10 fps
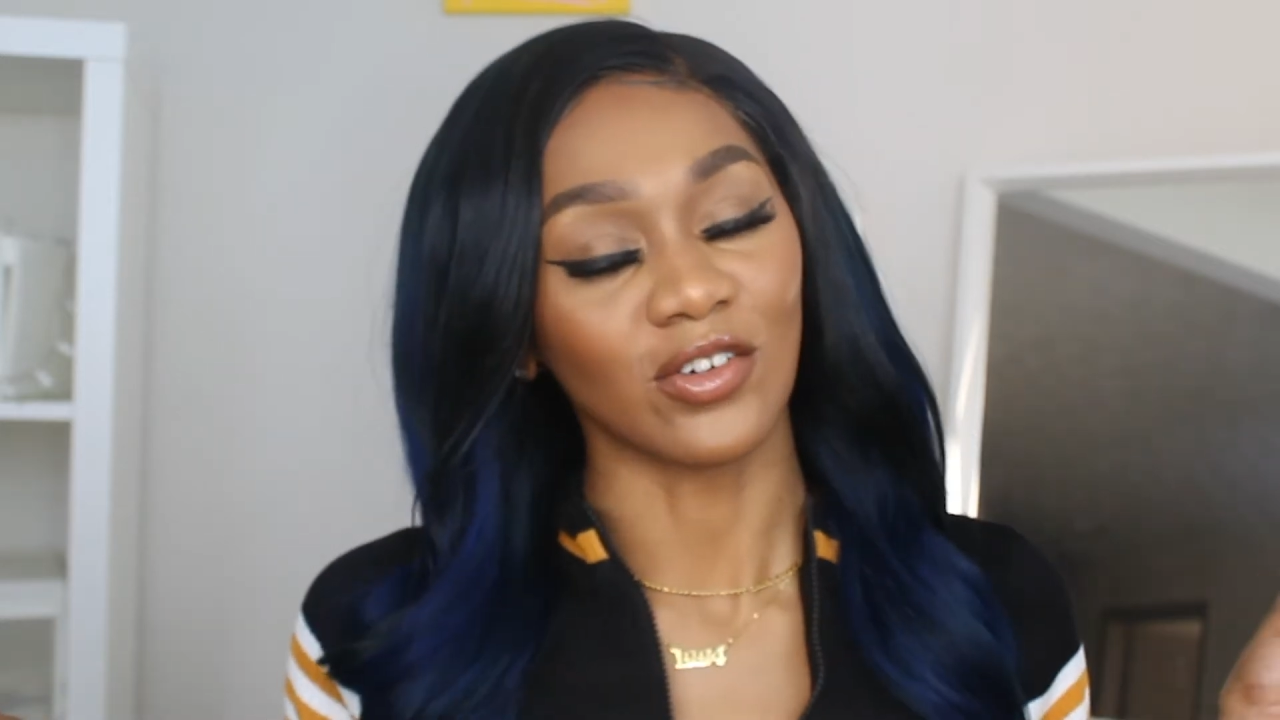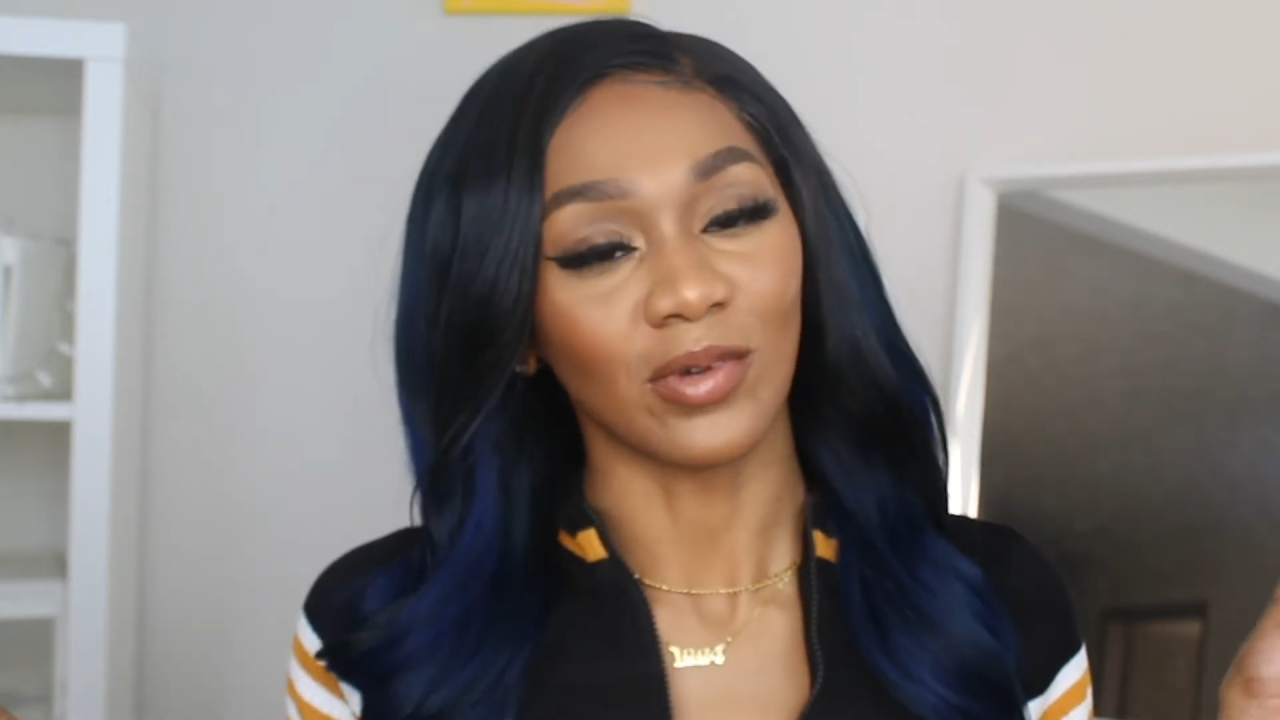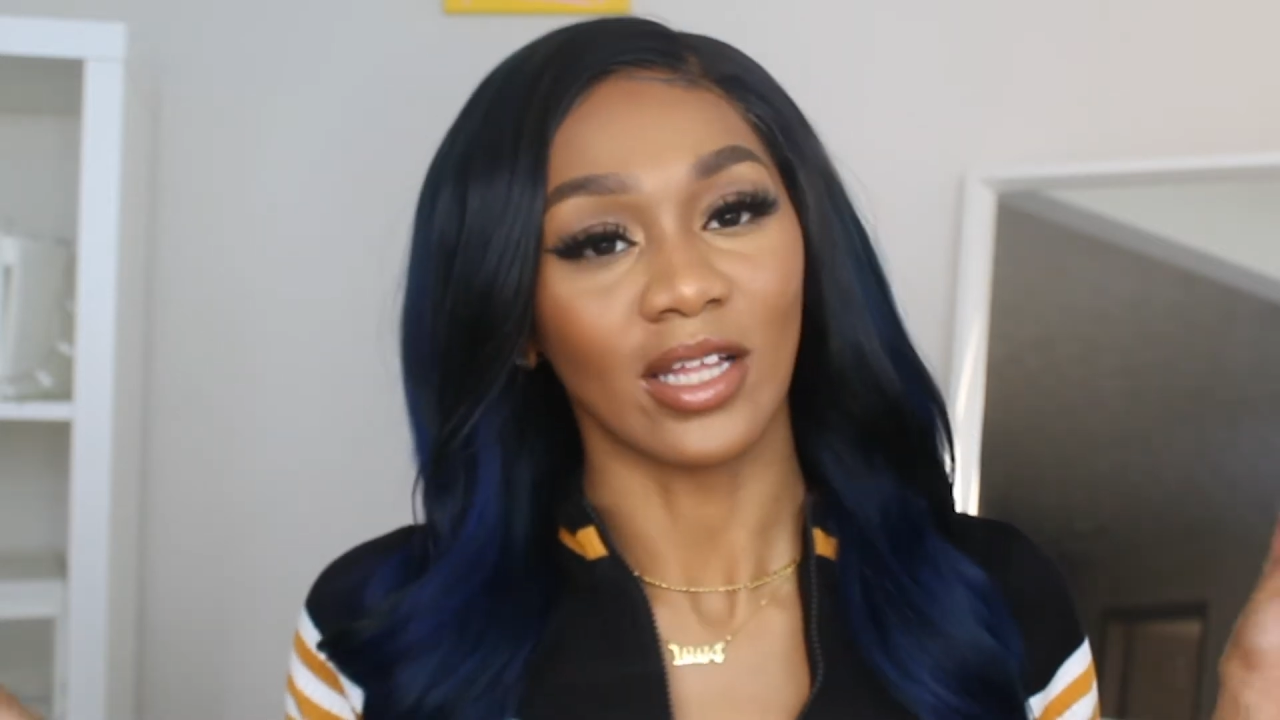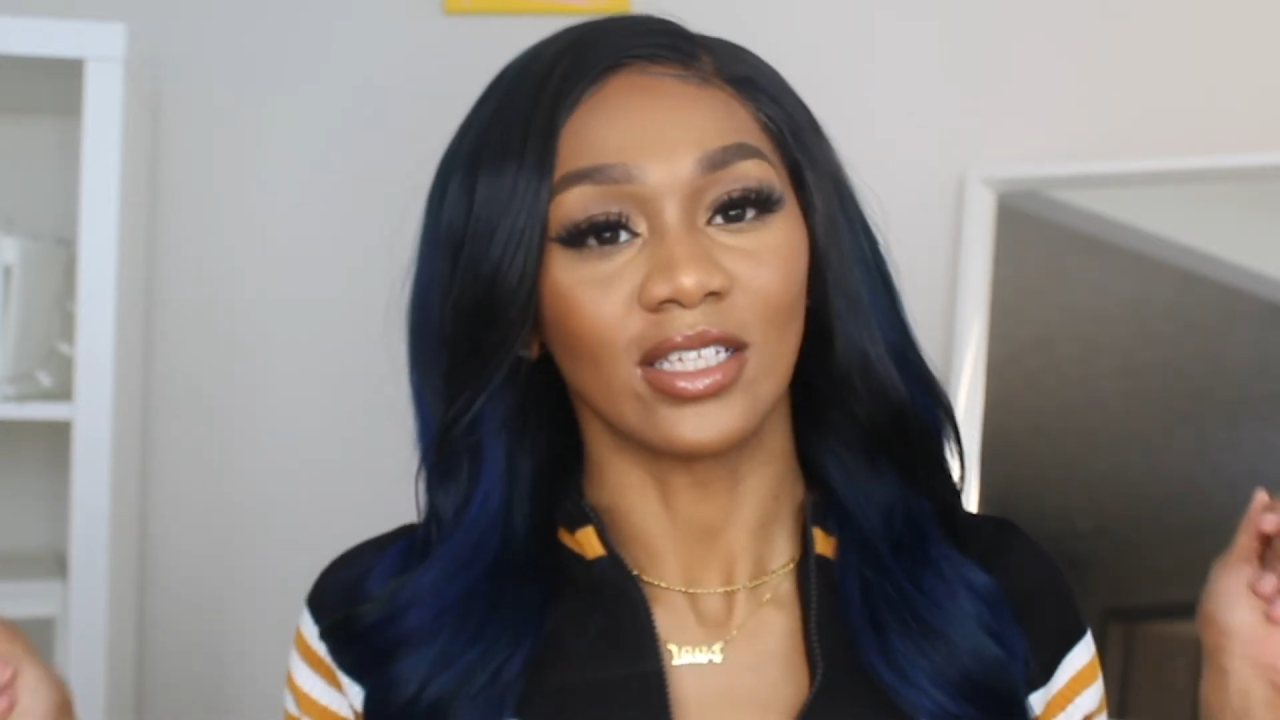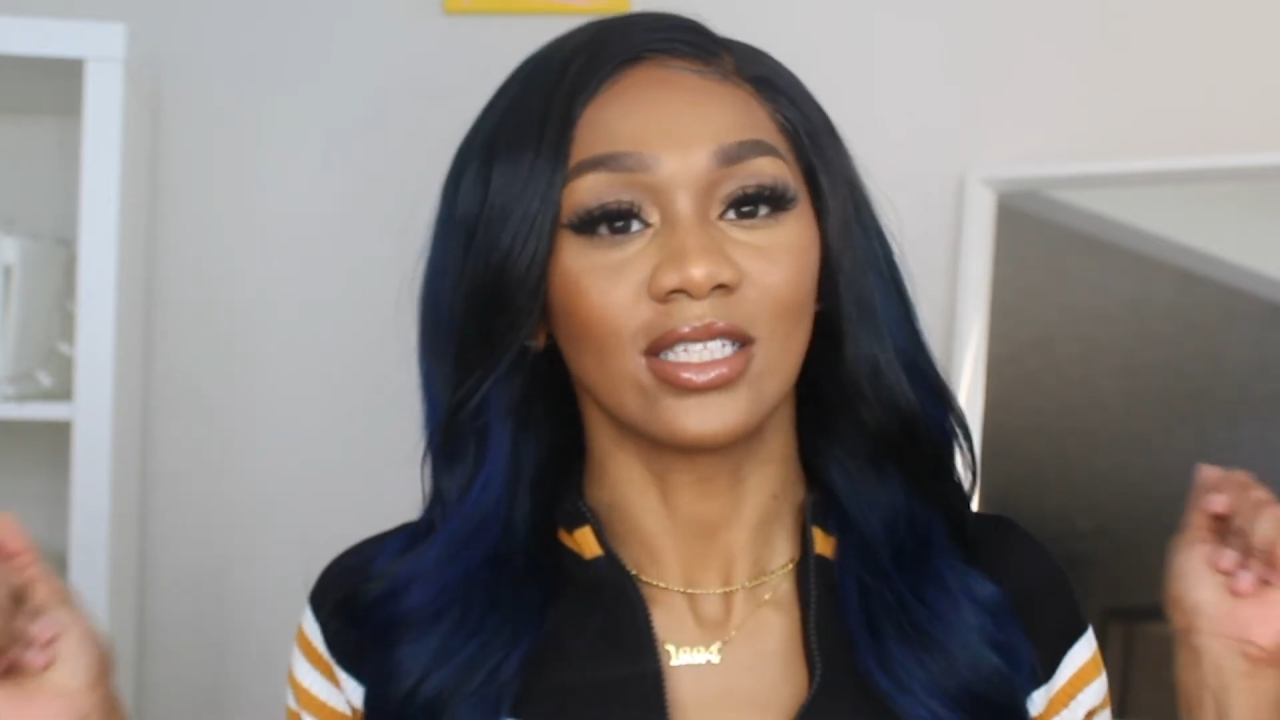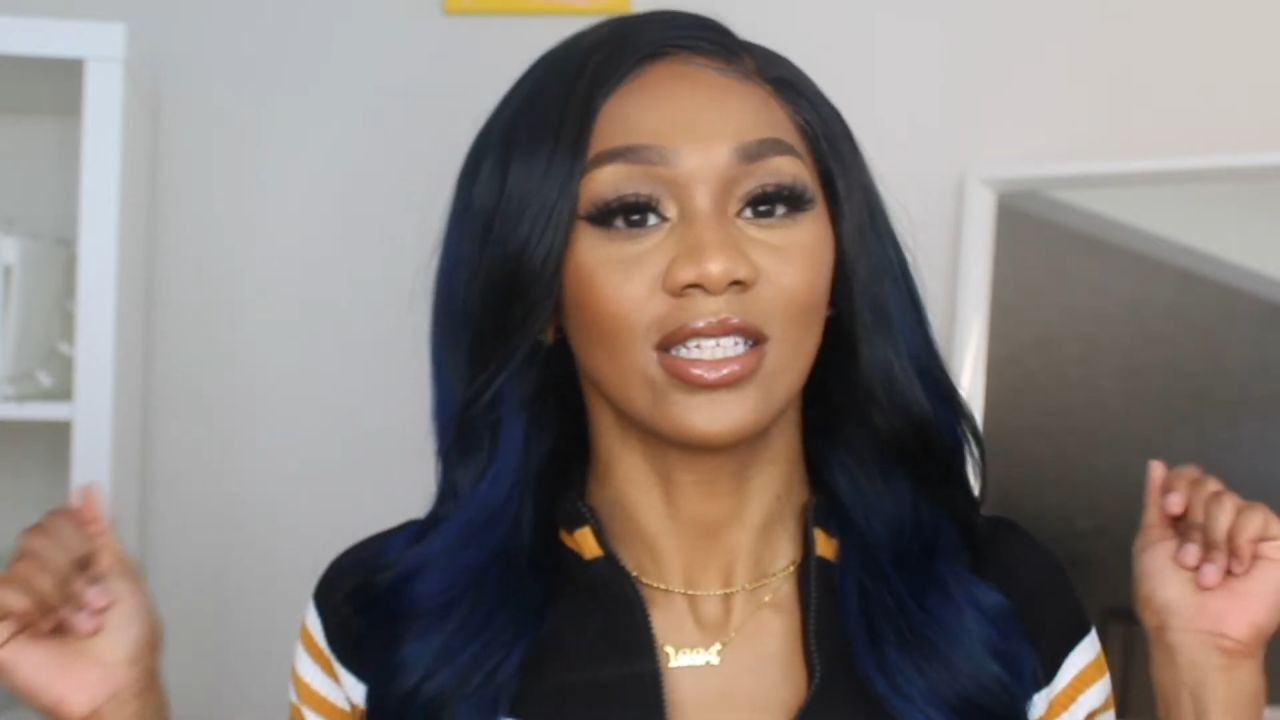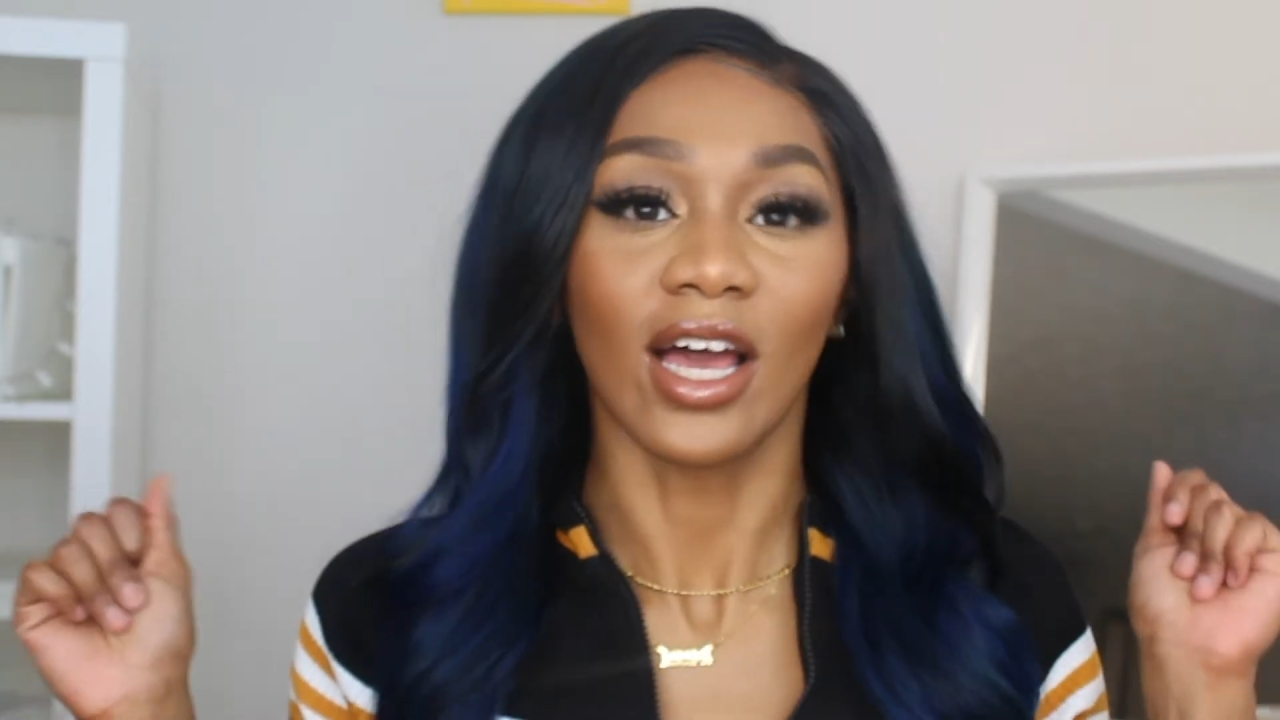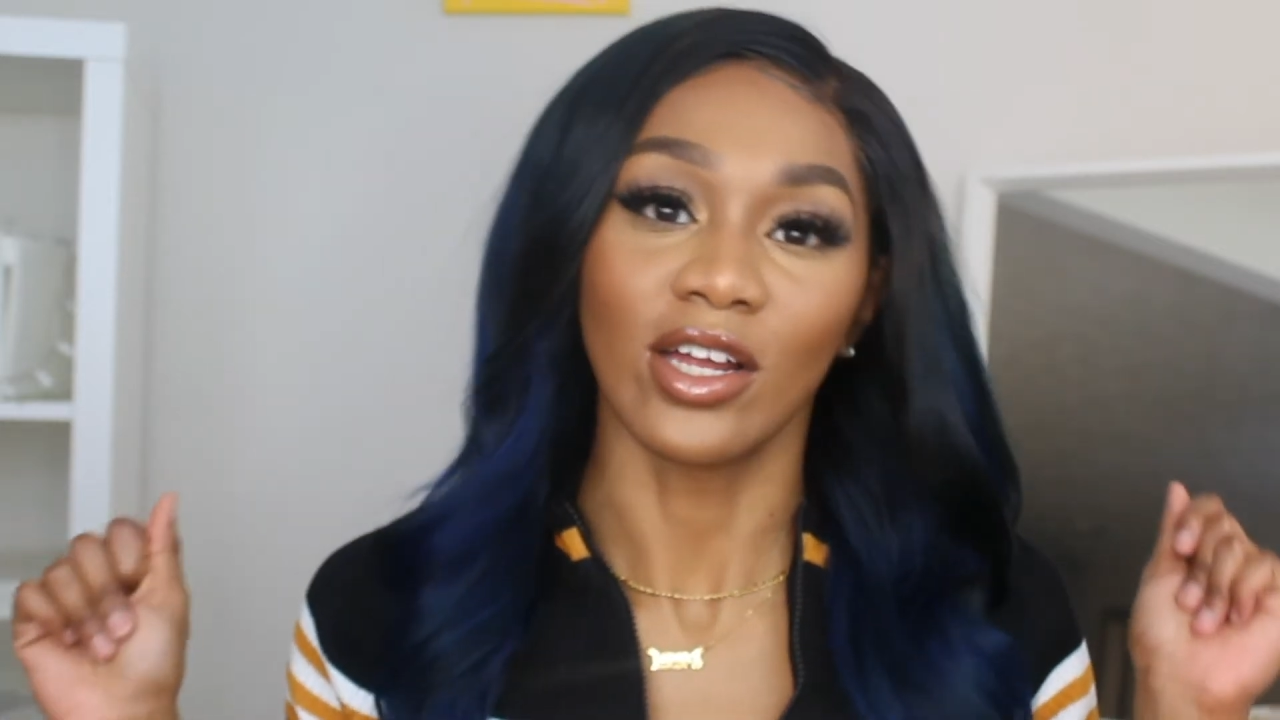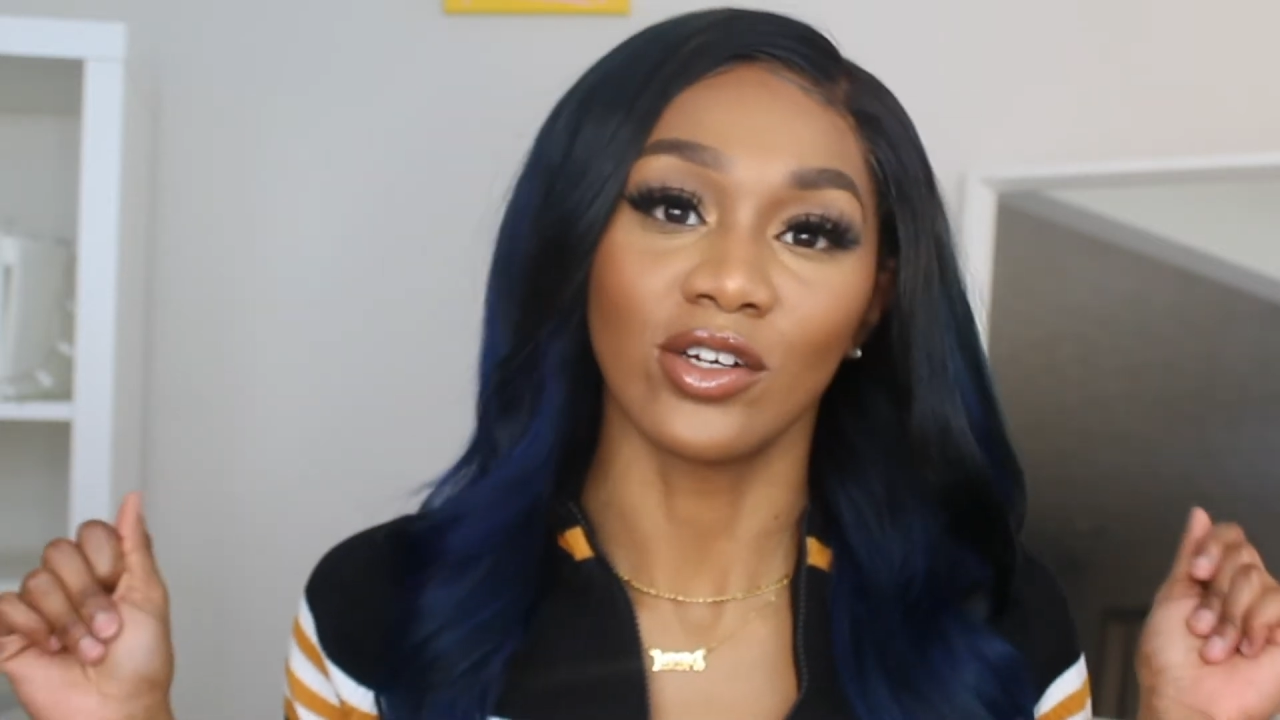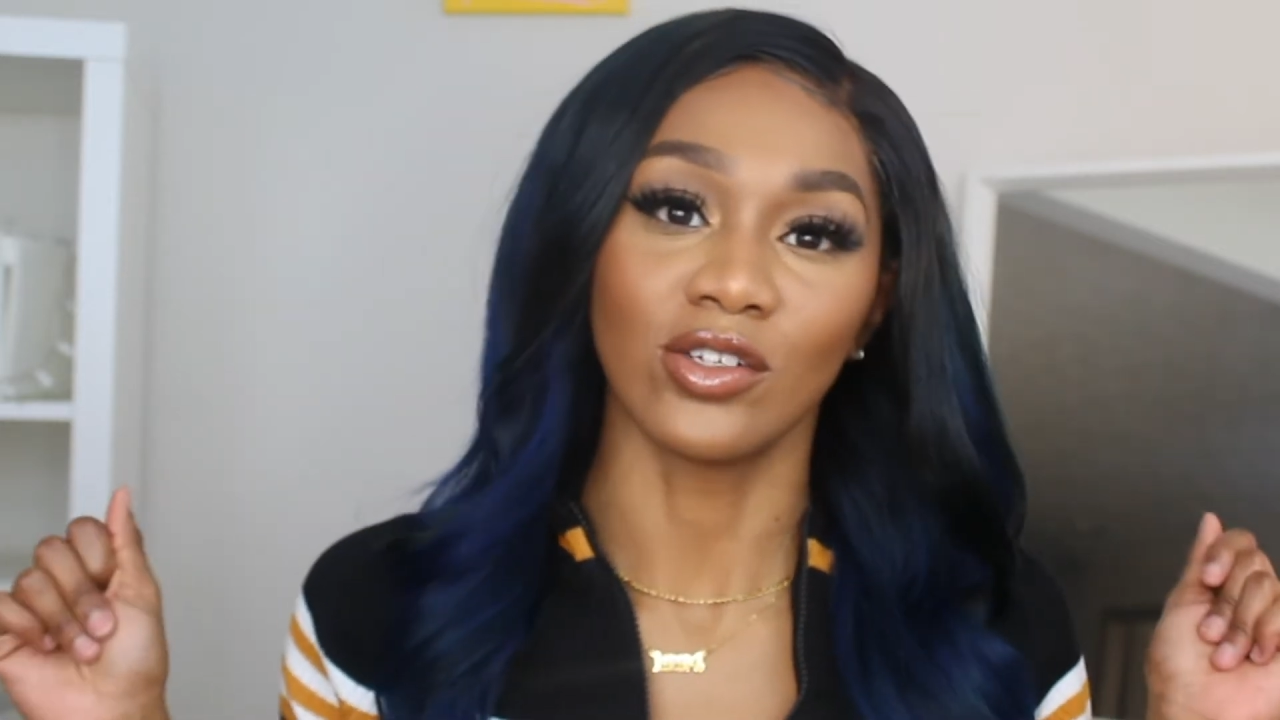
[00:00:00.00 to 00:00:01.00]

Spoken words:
by this title,